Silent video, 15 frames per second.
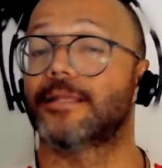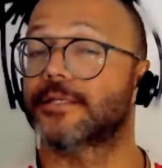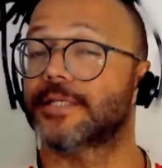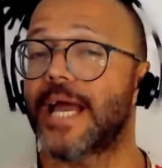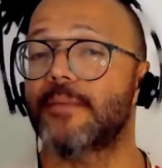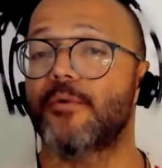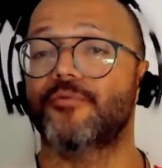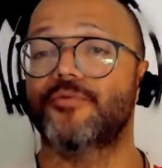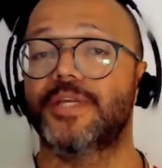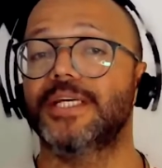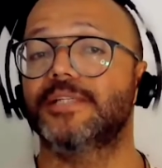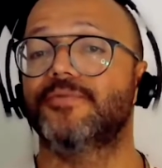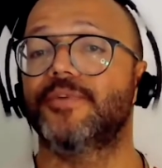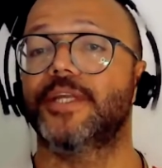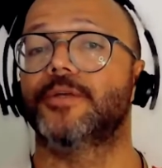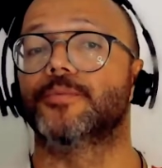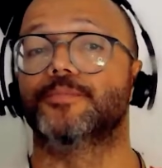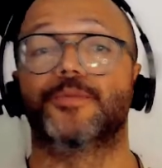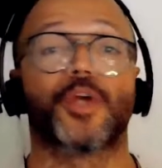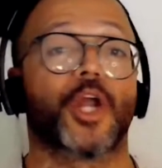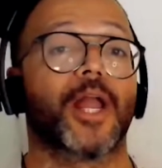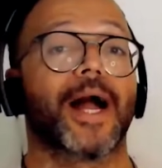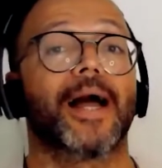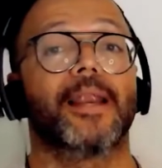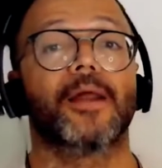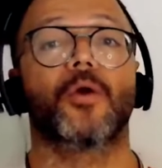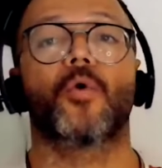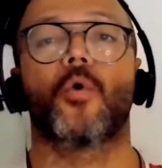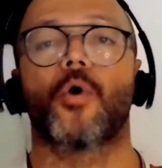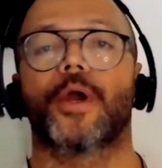At the time of this video, the
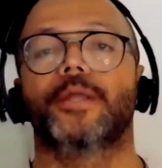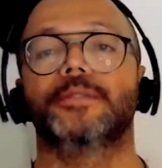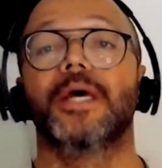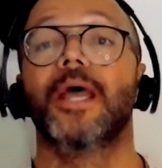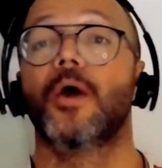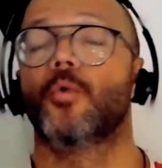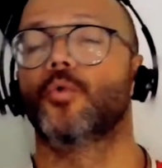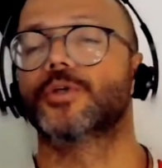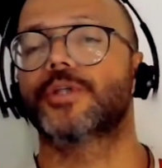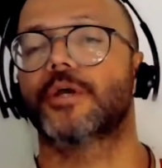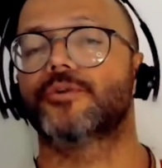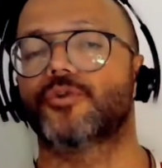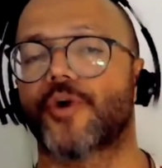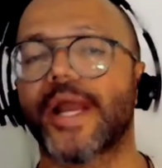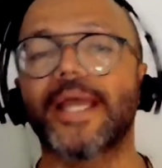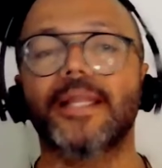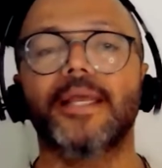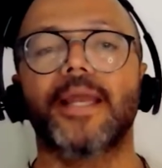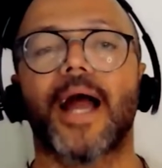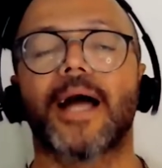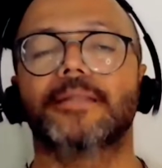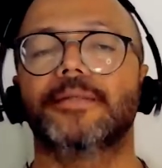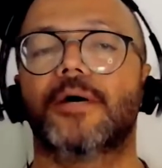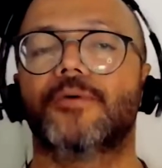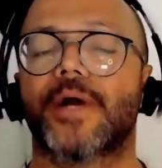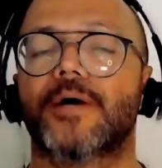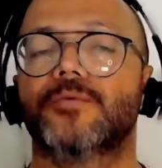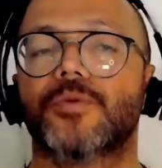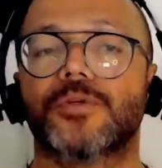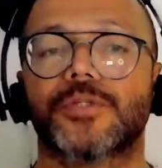Gala coin was trading at
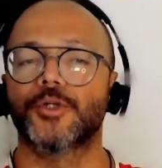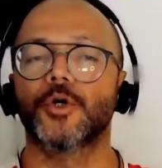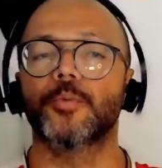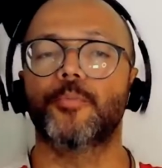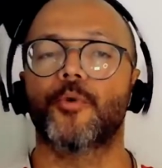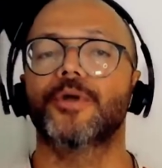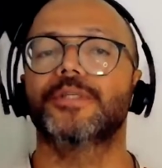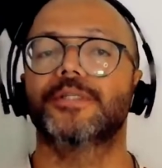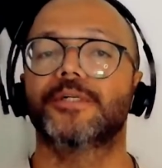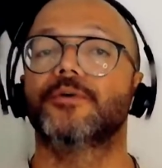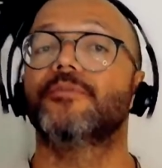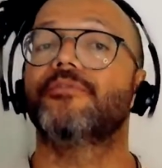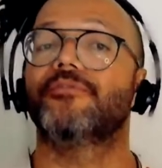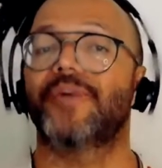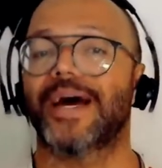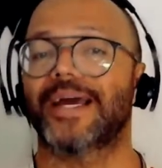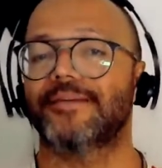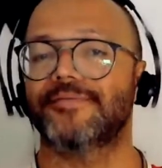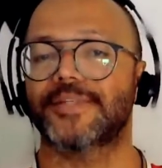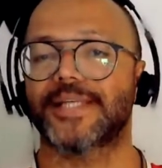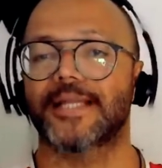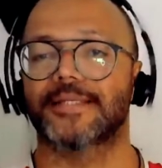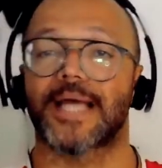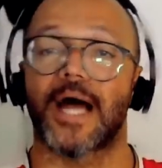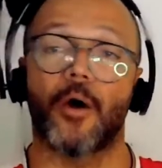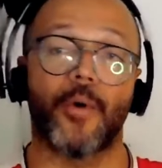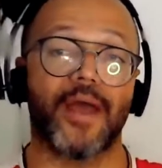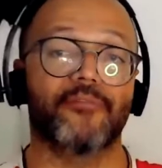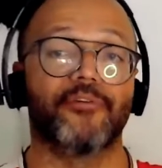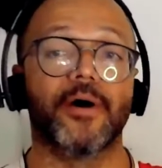around 0.05 cents.
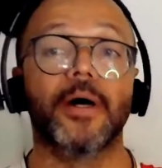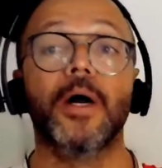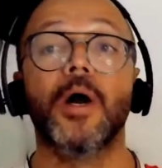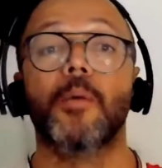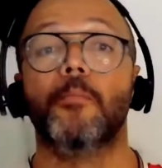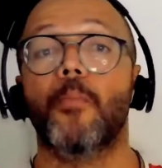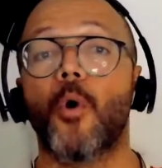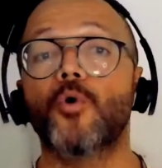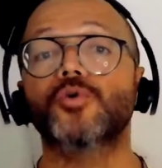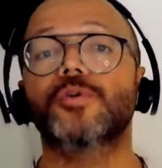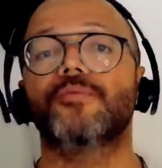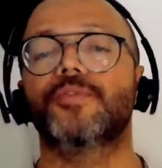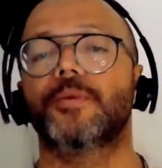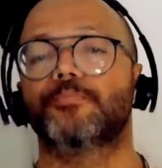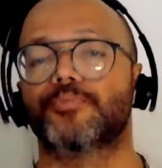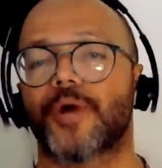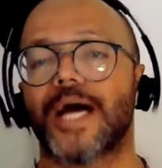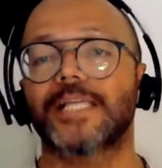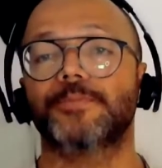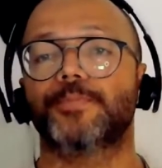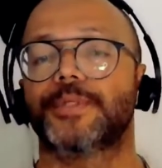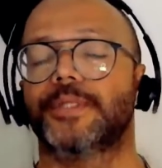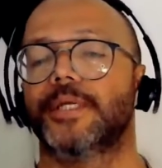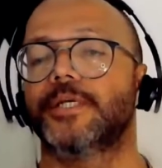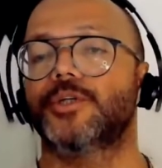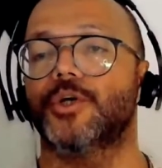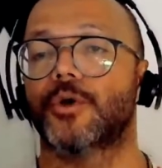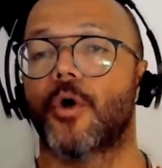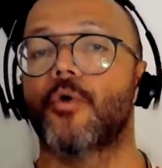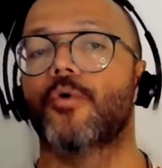However, most of the price
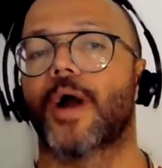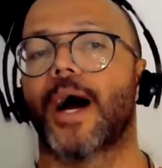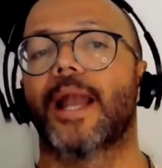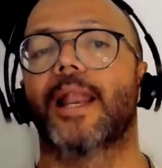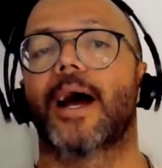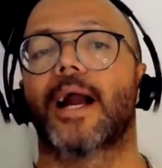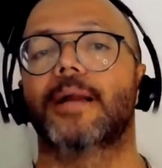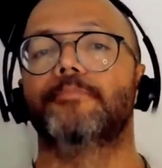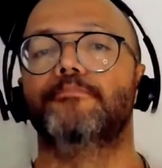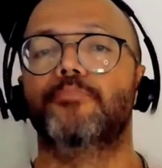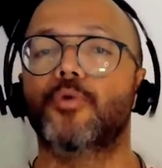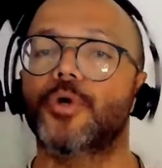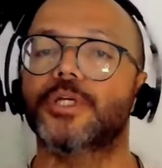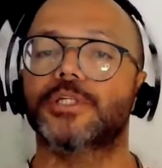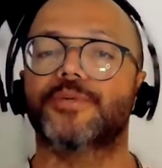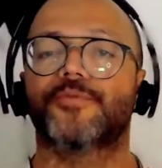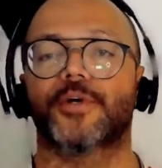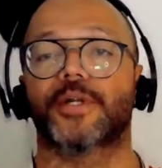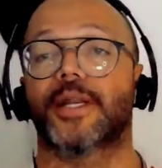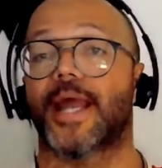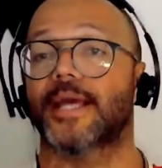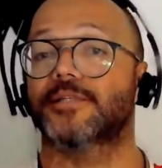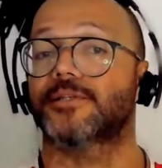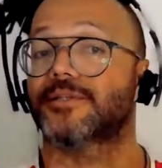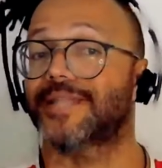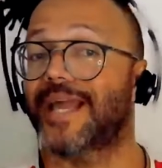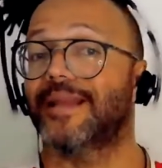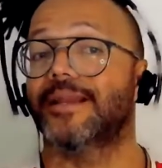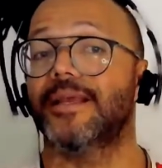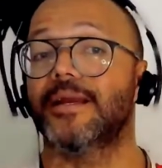prediction on Gala are bullish for the next
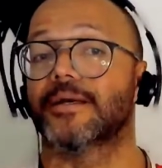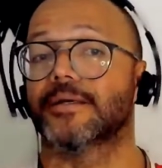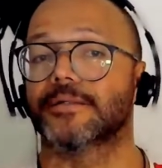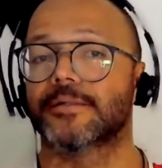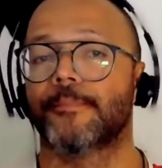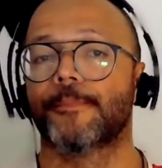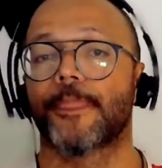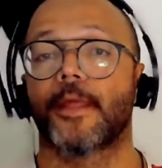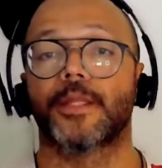10 years.